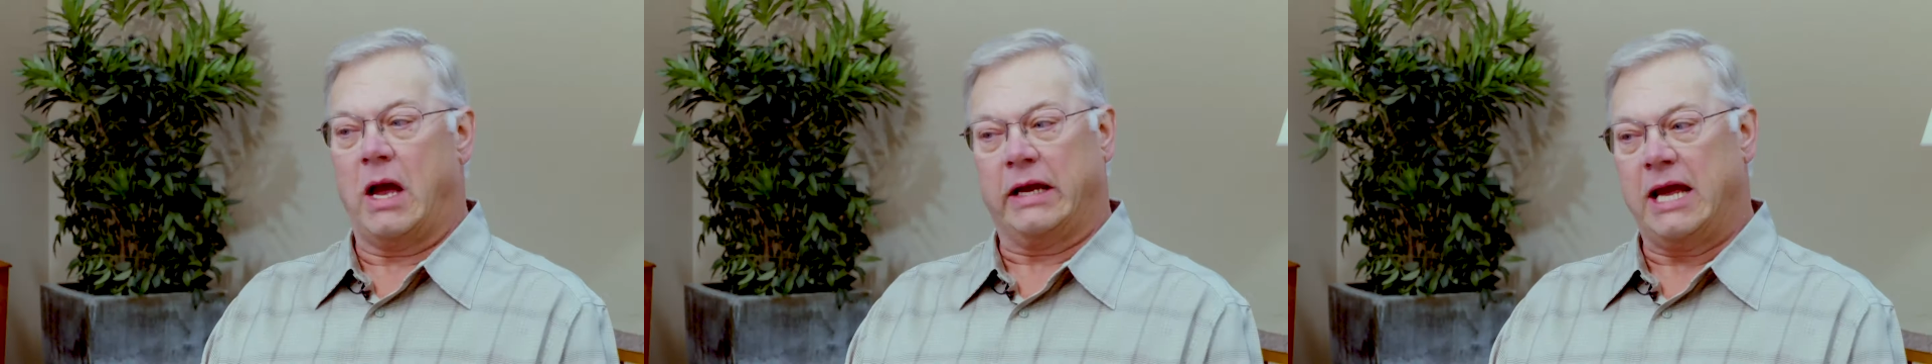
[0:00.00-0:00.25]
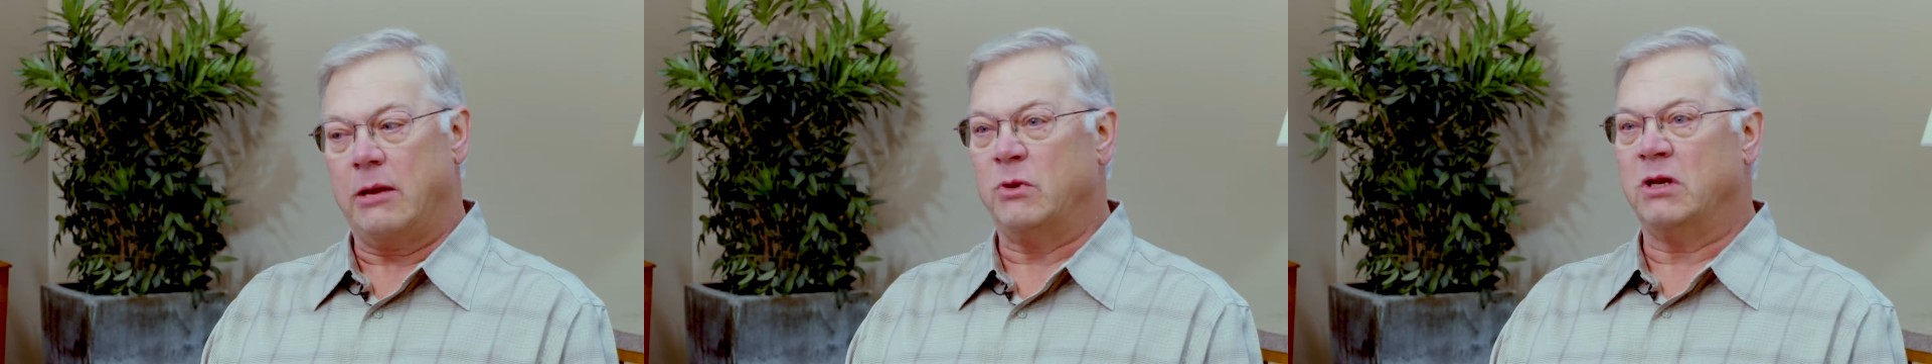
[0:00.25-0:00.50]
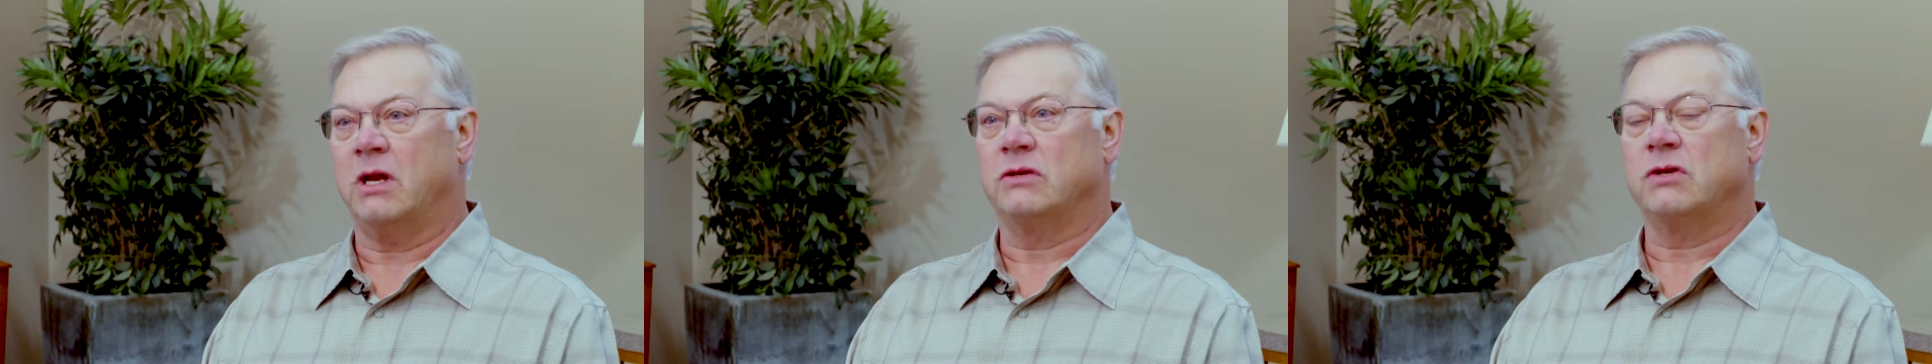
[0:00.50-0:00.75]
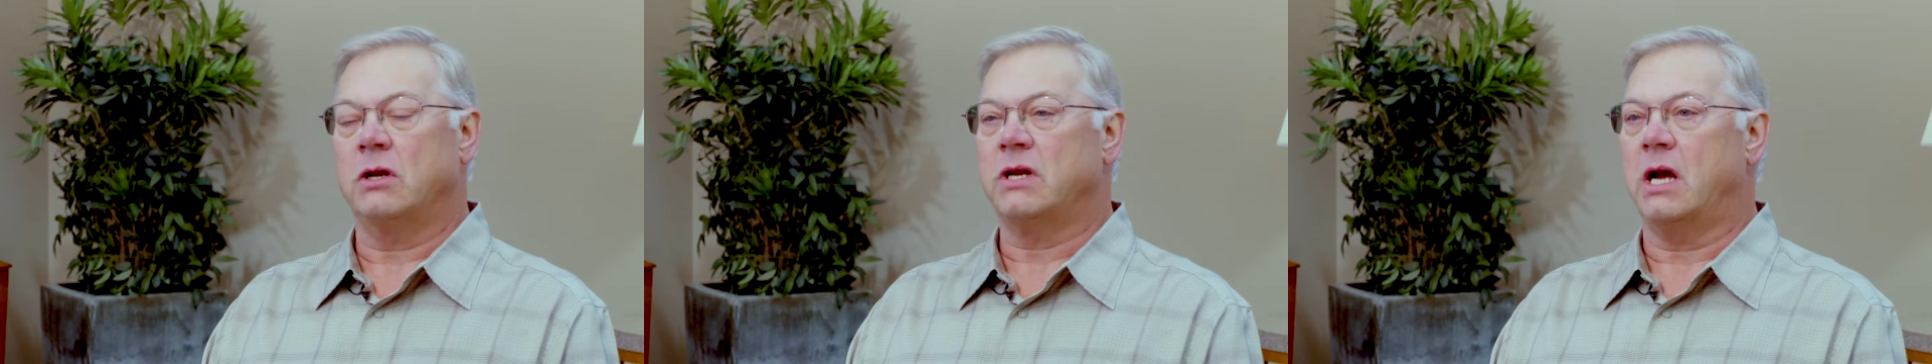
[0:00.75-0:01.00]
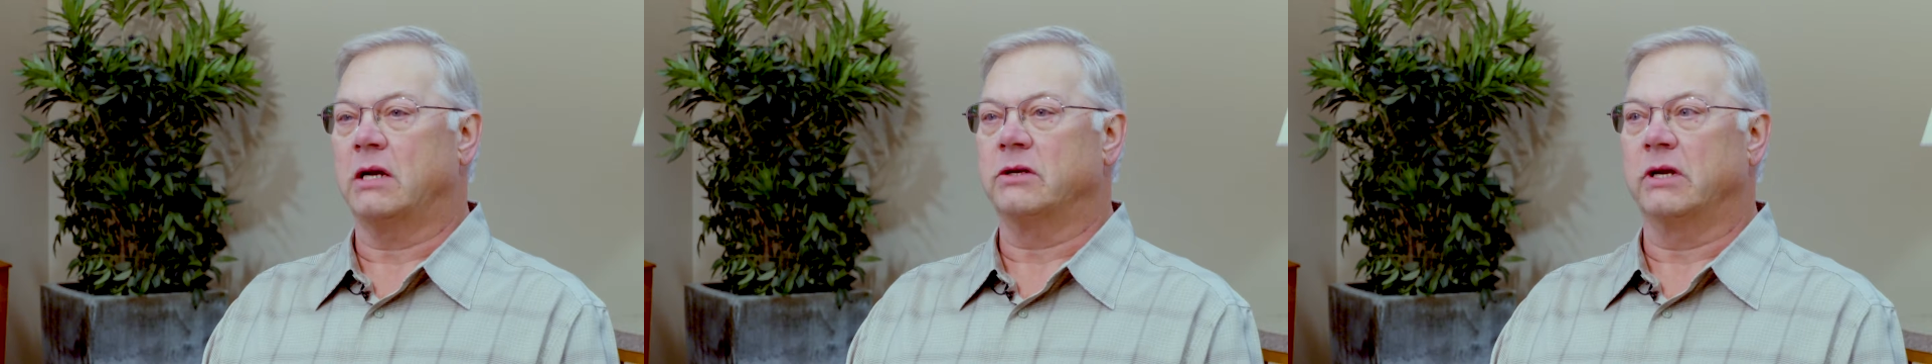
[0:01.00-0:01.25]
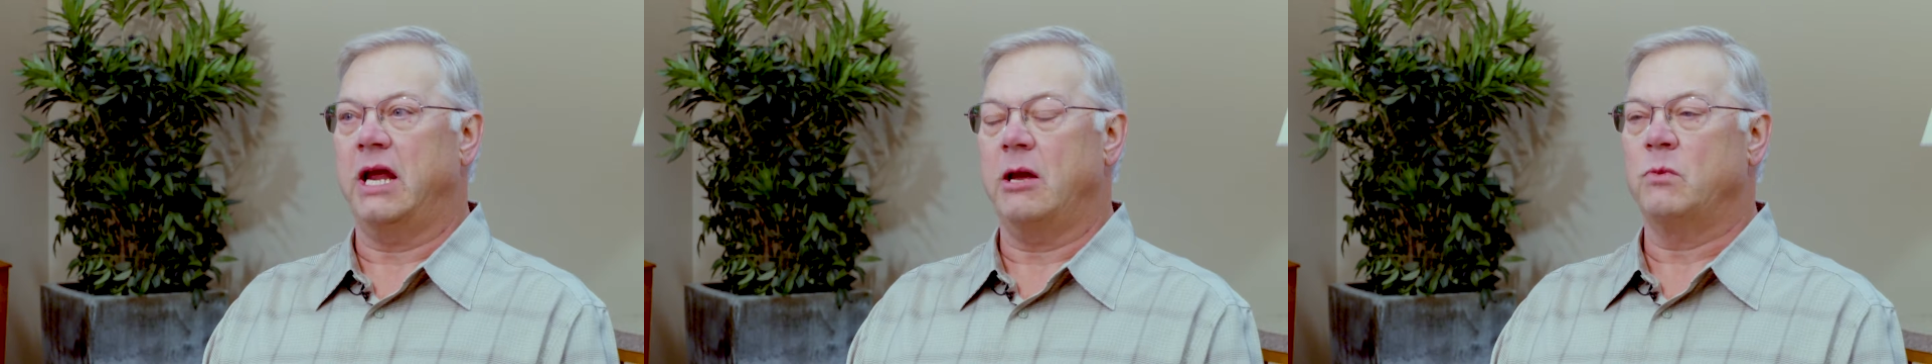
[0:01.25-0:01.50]
I came in, I saw Dr.
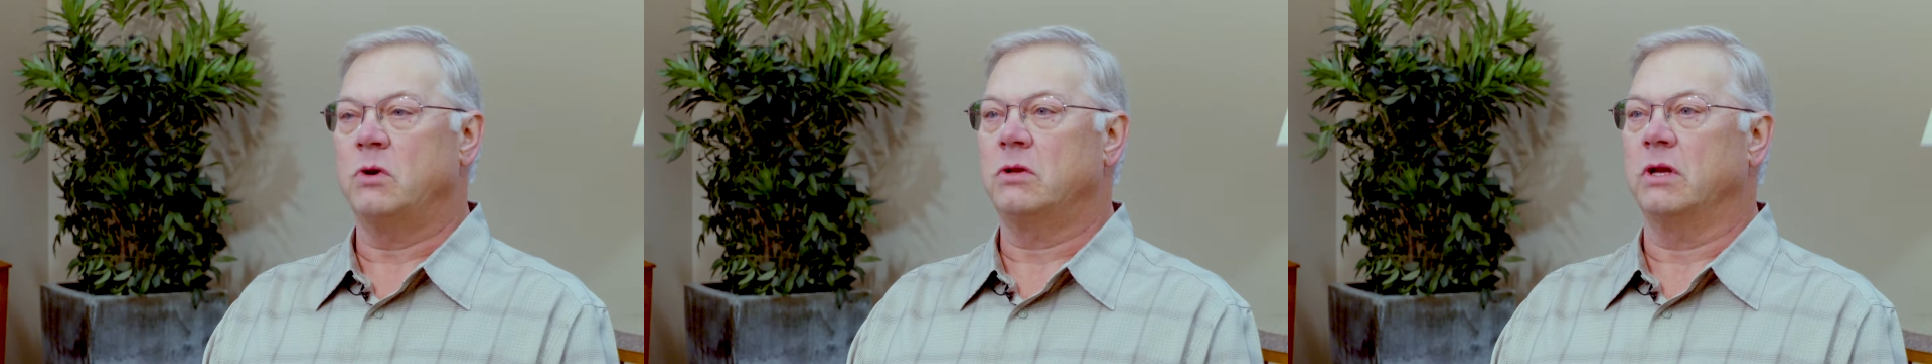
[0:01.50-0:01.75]
Campbell